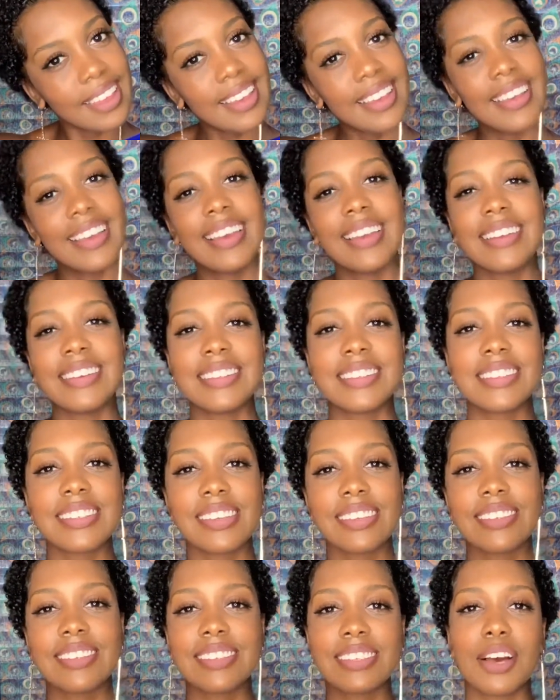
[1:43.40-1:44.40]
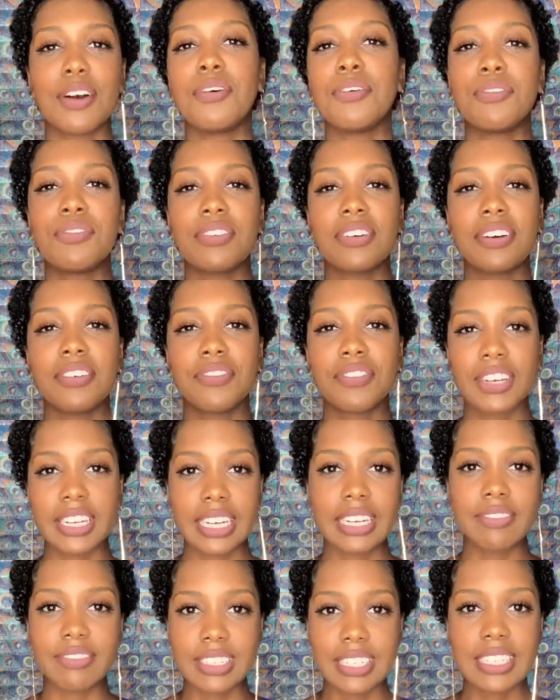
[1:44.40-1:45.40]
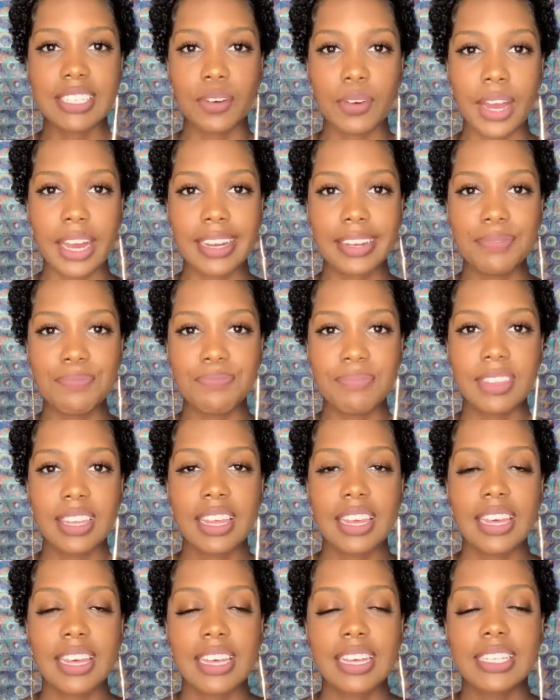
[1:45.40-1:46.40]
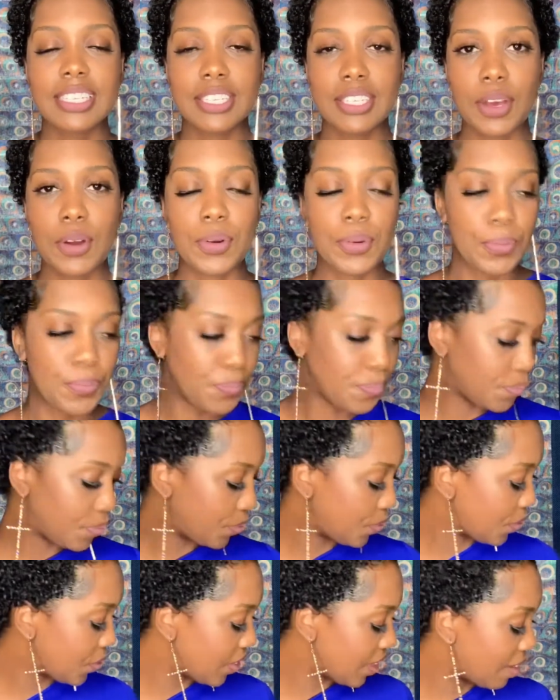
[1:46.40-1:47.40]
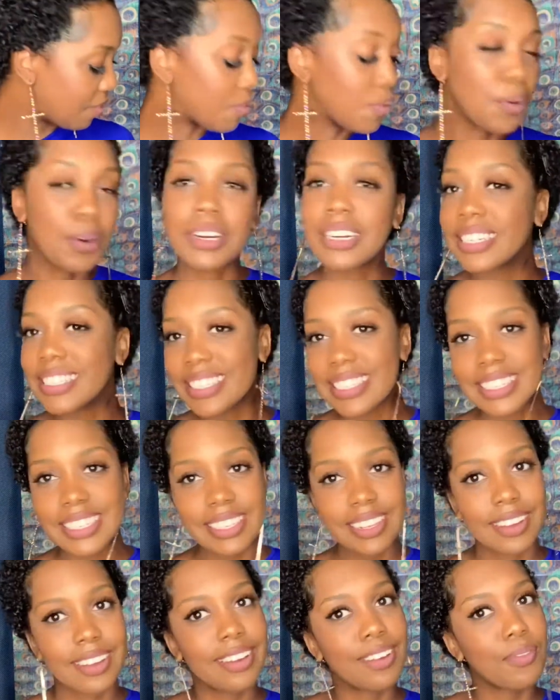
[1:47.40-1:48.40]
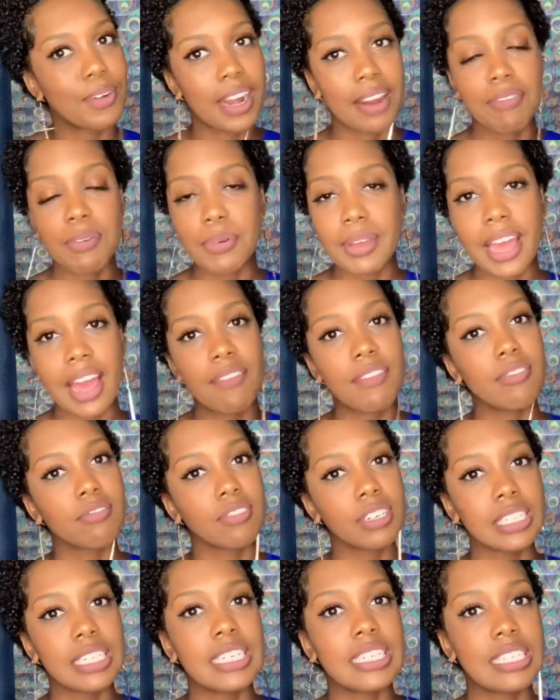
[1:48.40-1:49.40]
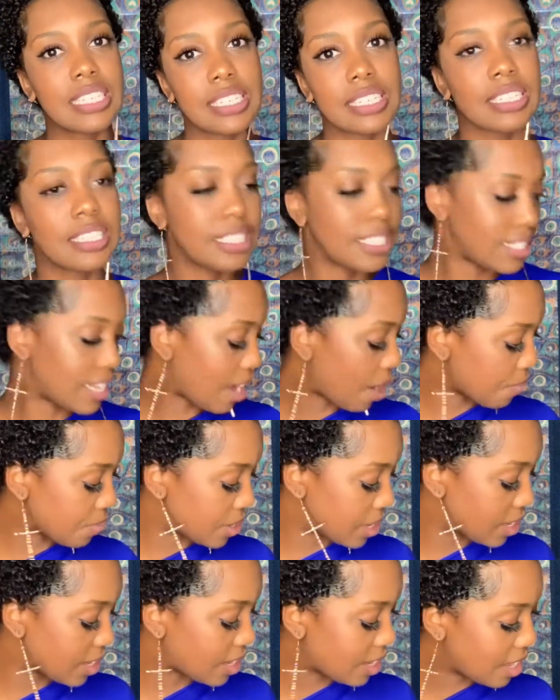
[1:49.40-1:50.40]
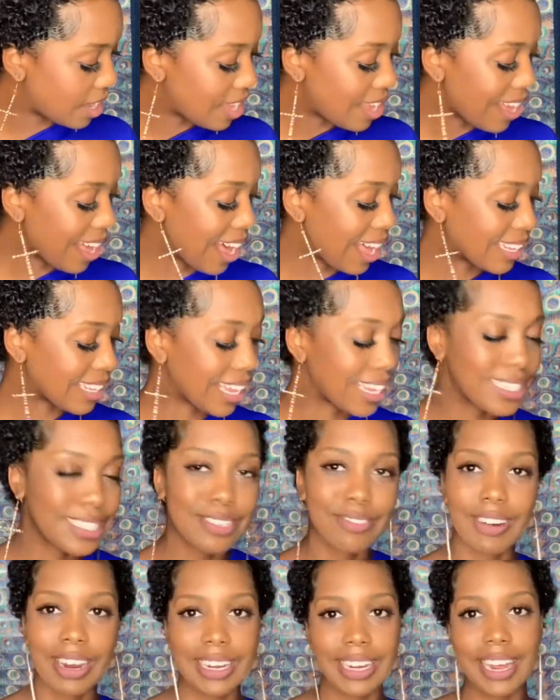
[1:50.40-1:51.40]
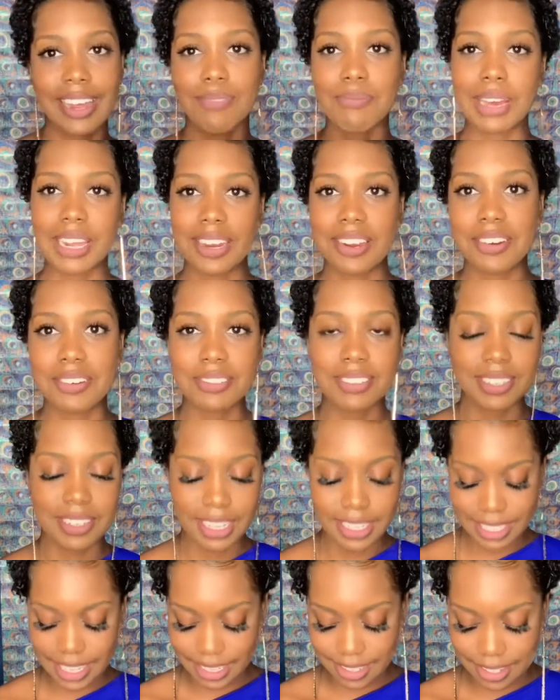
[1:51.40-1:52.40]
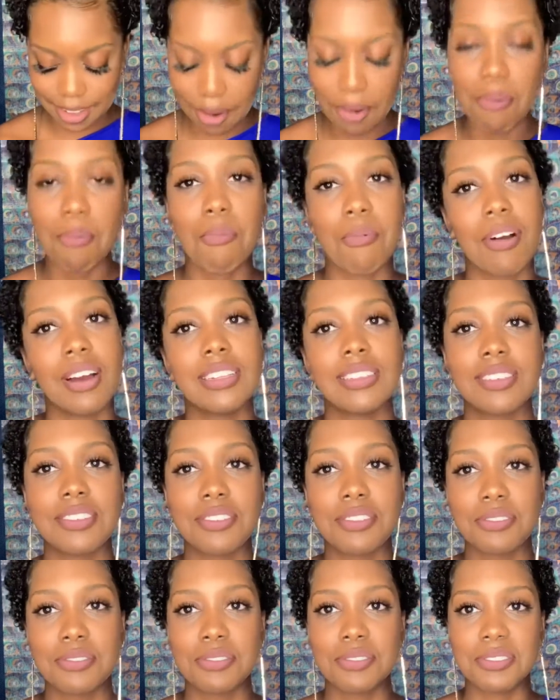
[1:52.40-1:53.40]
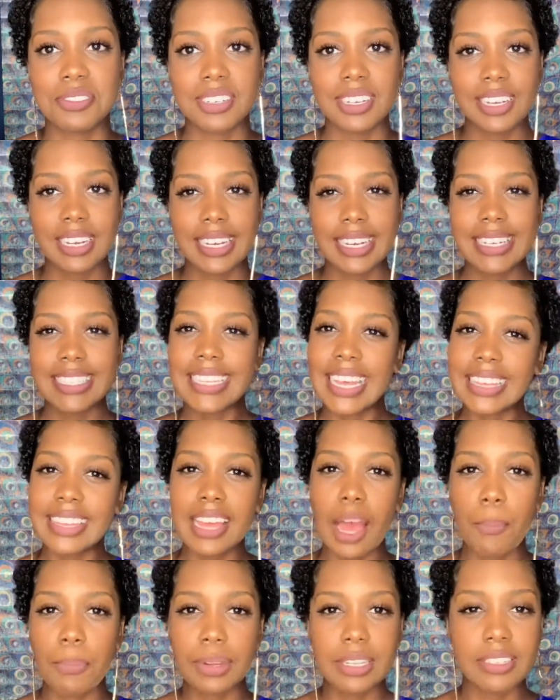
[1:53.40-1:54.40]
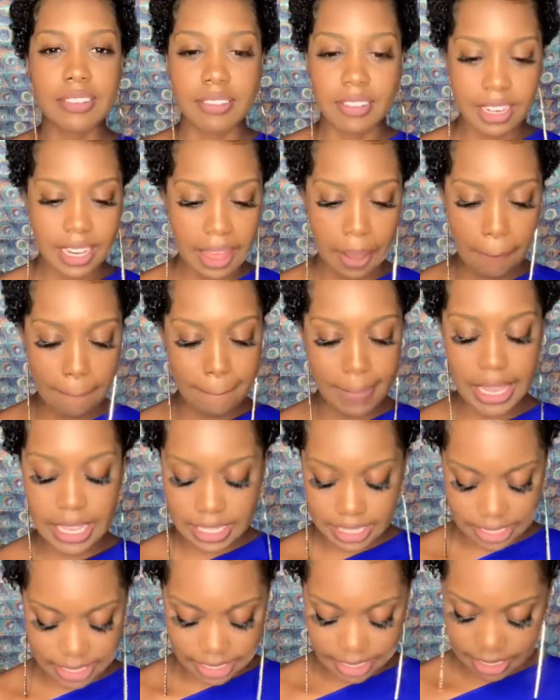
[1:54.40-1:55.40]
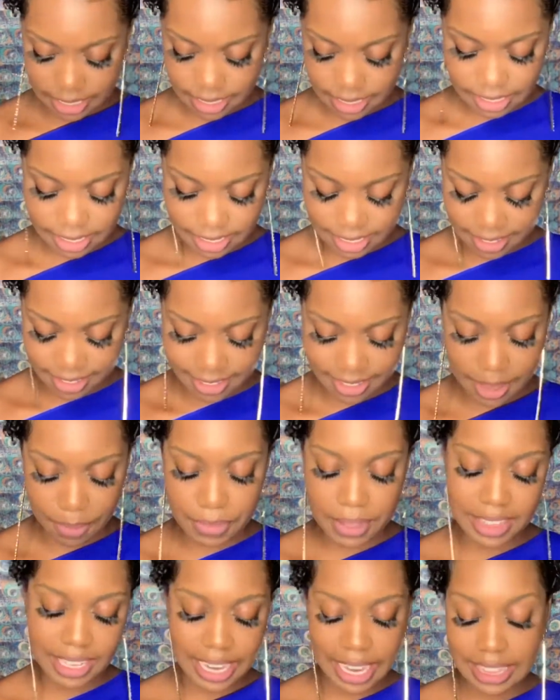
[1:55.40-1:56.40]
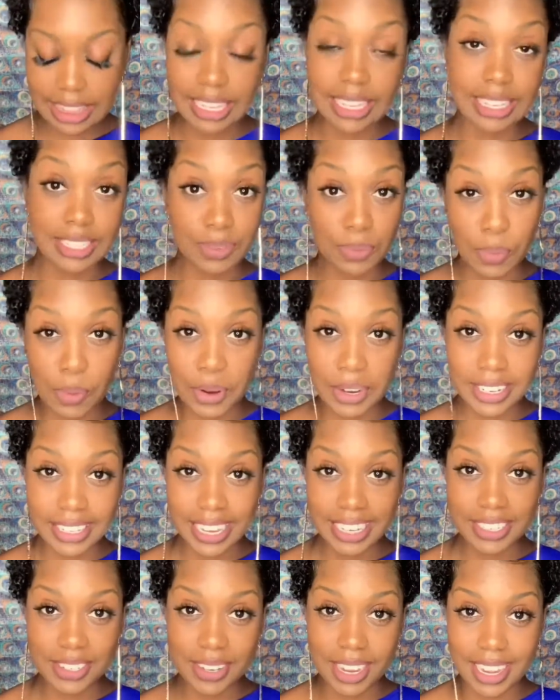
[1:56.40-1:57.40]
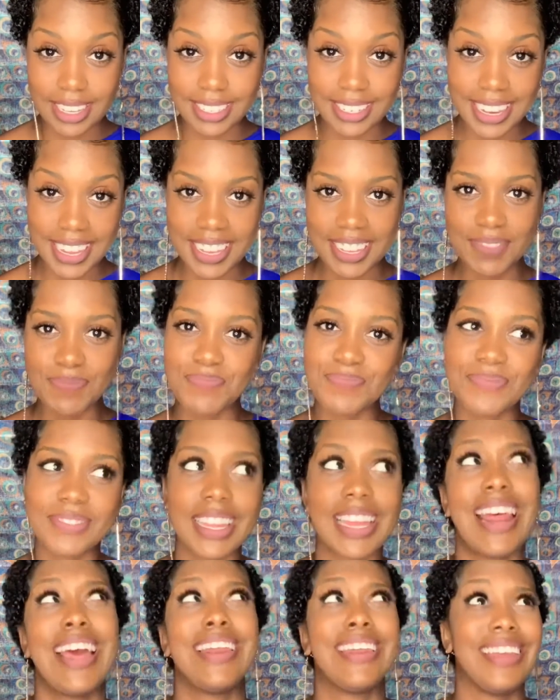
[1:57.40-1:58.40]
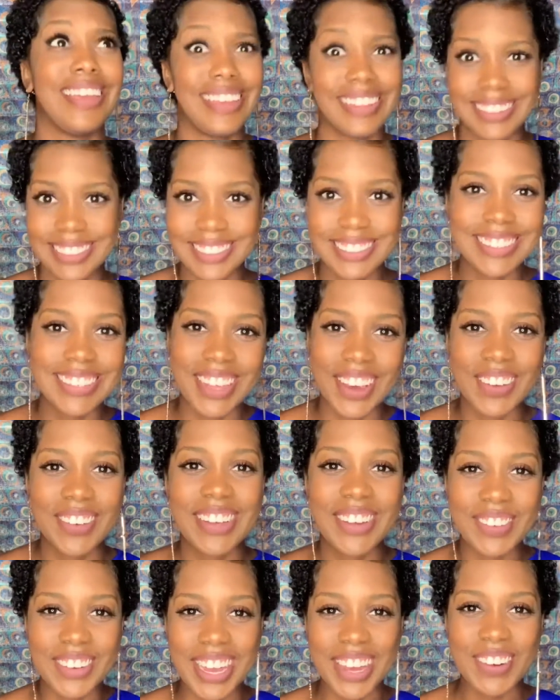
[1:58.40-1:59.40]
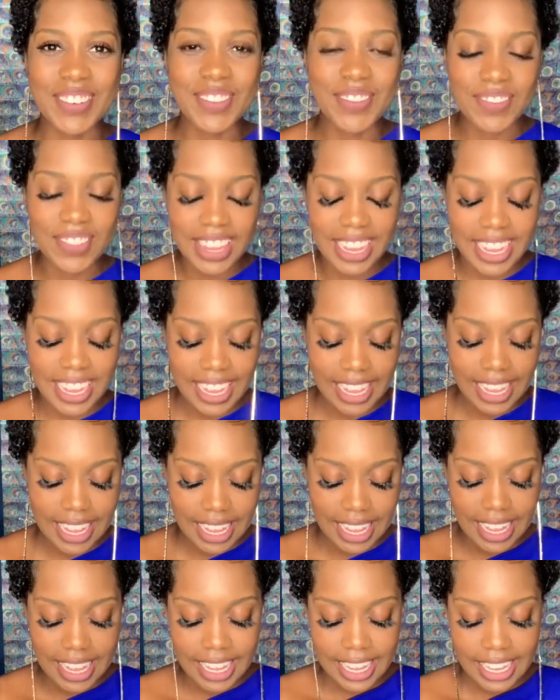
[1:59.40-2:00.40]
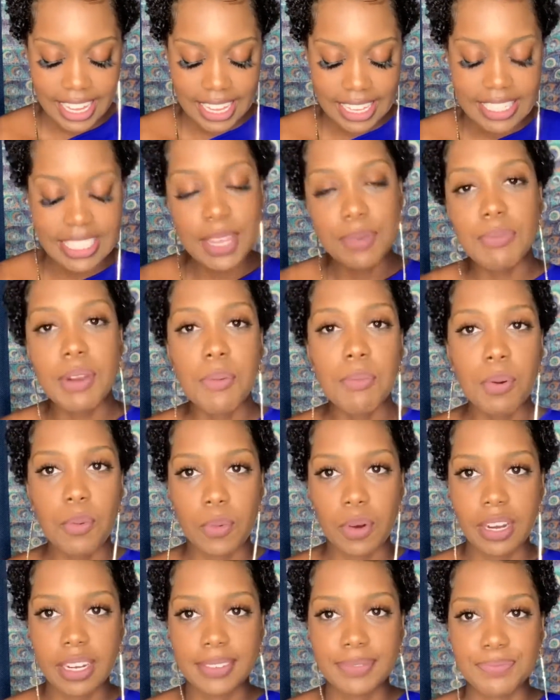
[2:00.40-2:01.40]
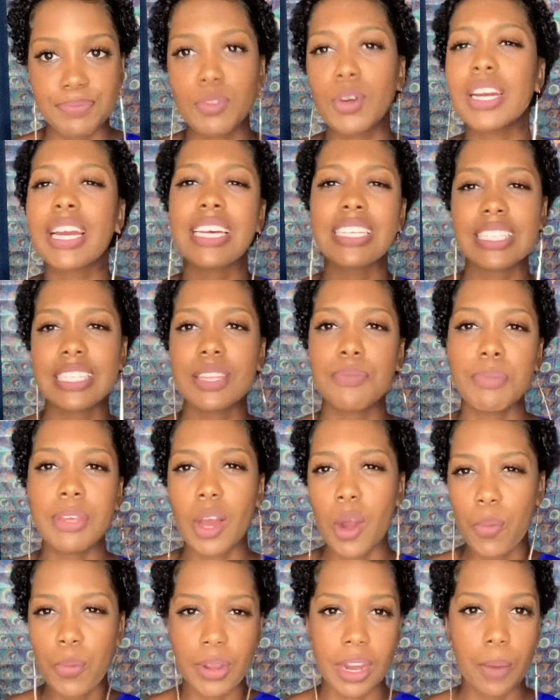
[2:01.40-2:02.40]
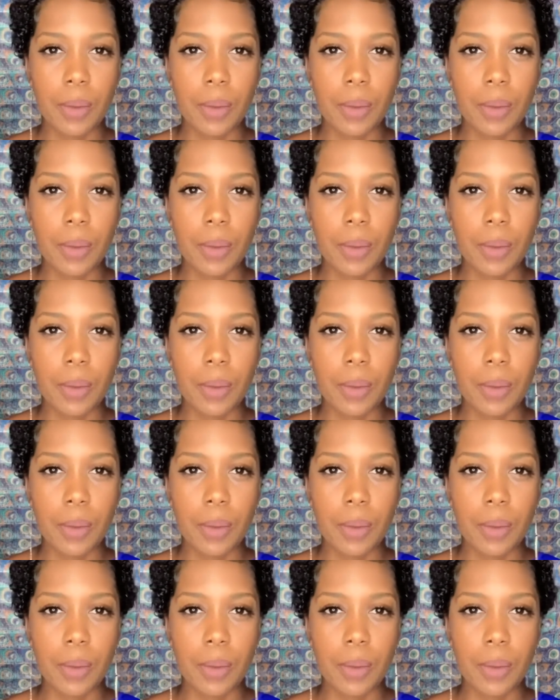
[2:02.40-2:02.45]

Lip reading: It is self-forgiveness, okay? So, of course, whenever we have a really serious topic, I like to write down my notes because I don't want to take the opportunity and miss something that I think is important that you guys need, that I need. So here we go. Tip number one, or I guess let me open up a